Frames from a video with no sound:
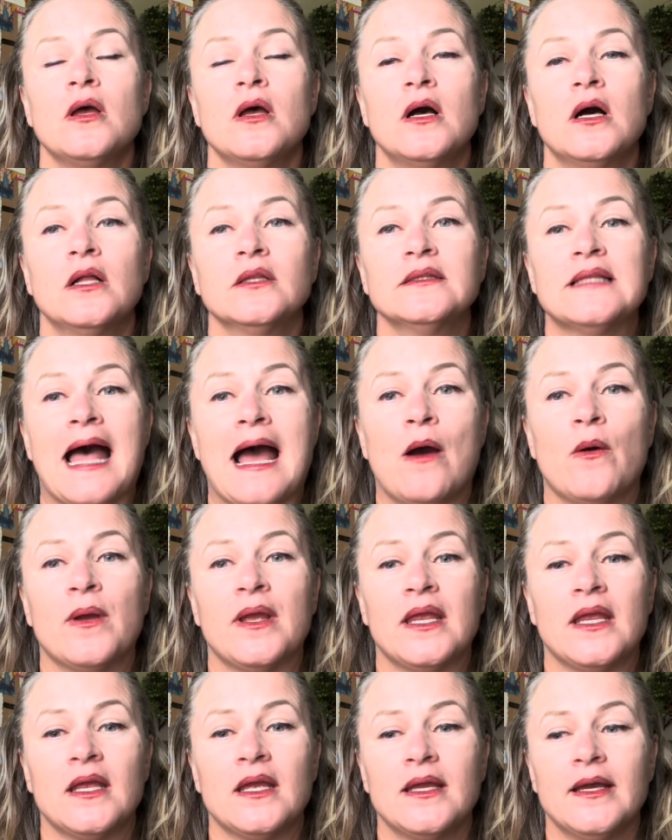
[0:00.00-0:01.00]

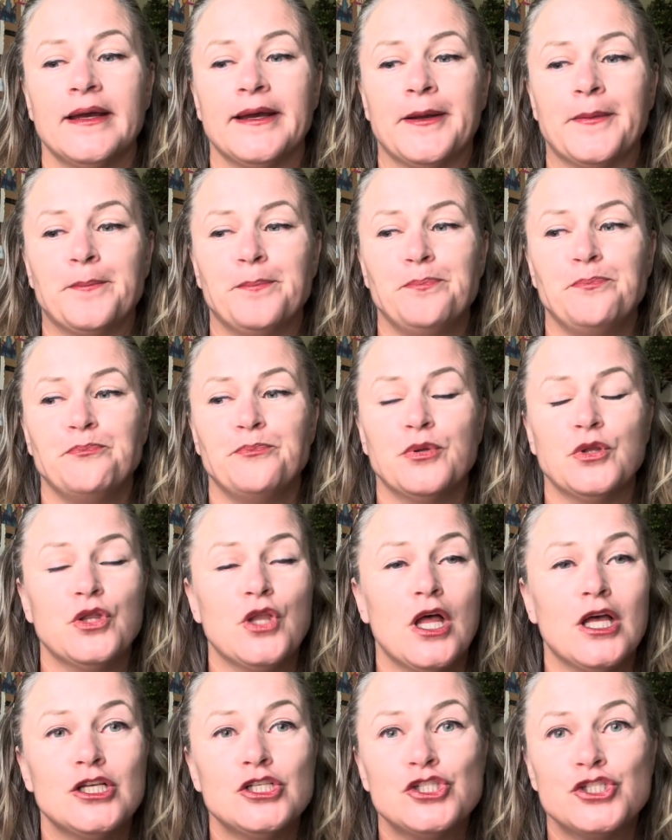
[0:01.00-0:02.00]
allowing
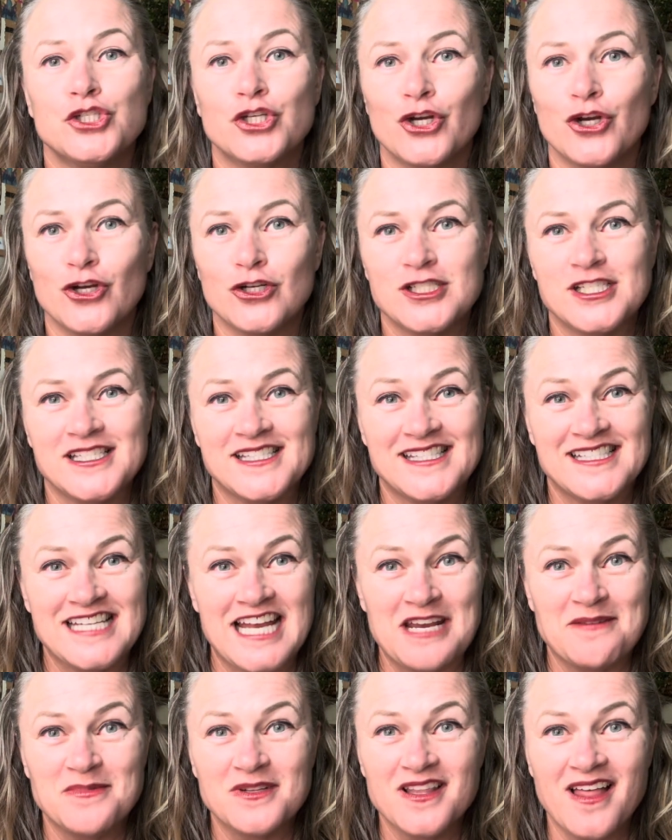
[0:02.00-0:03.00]
blood sugar to
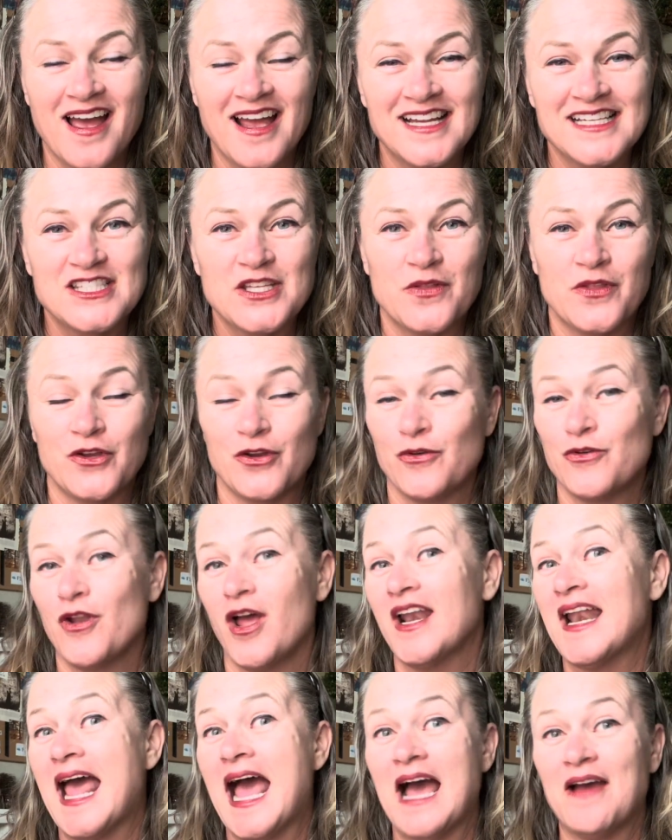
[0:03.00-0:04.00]
stabilize so that you're
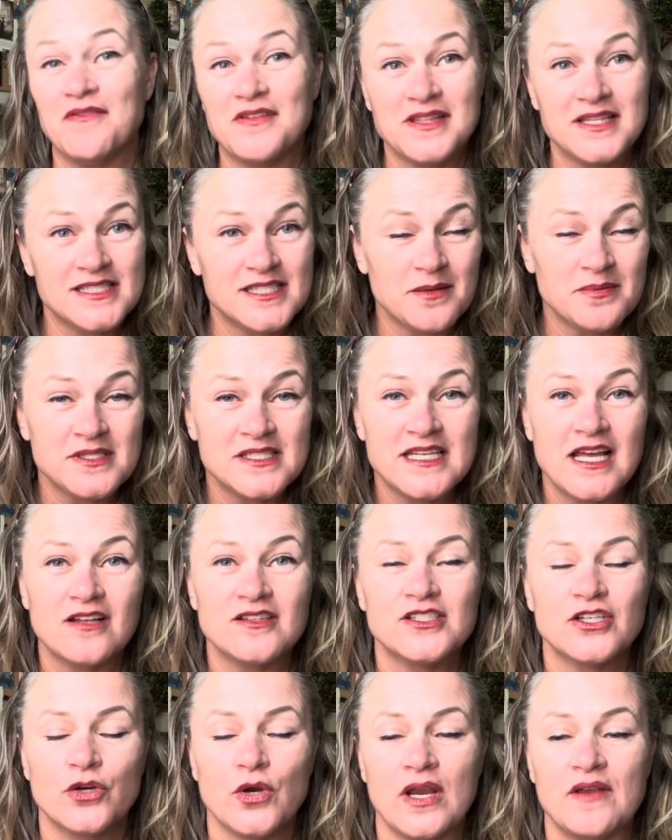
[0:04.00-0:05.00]
not having these ups and
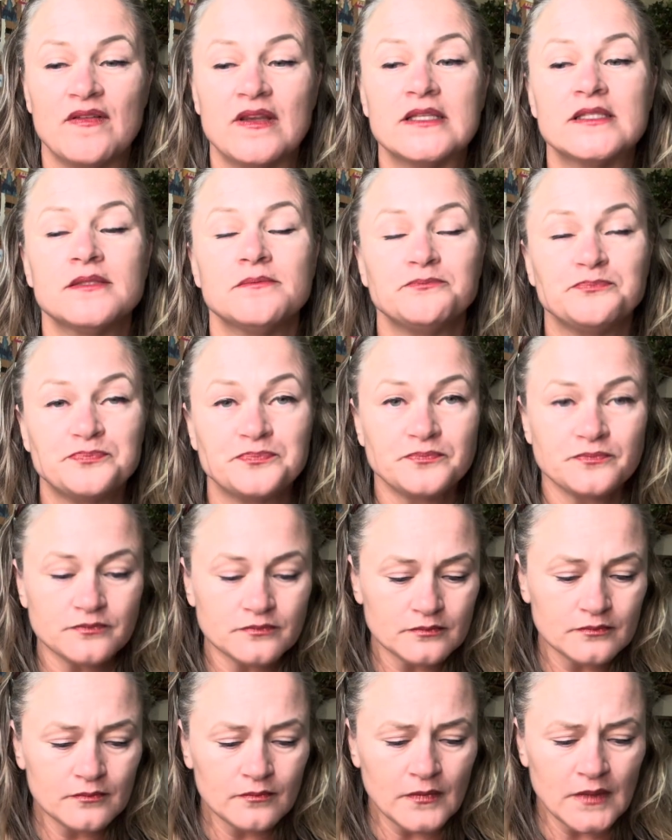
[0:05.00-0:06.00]
downs and cravings.
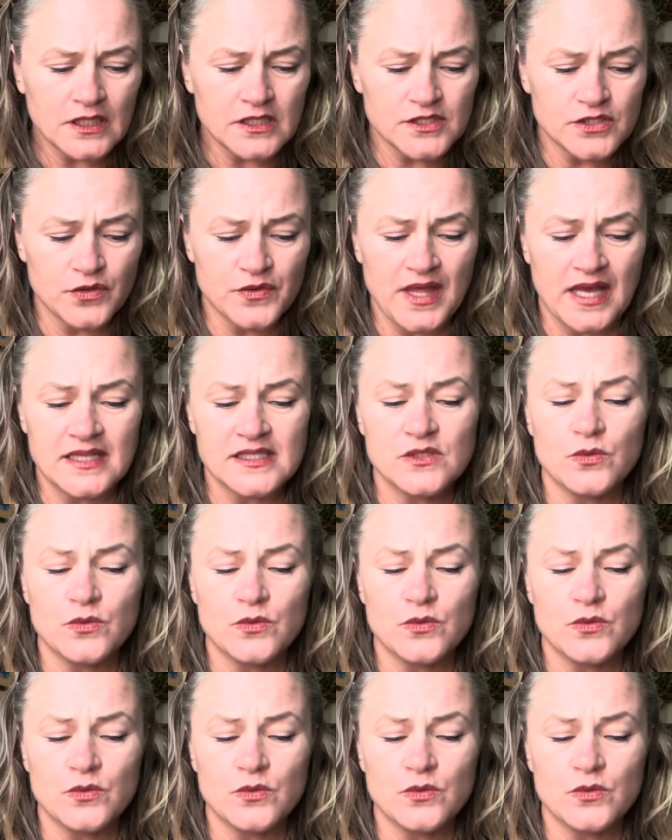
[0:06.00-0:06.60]
So that's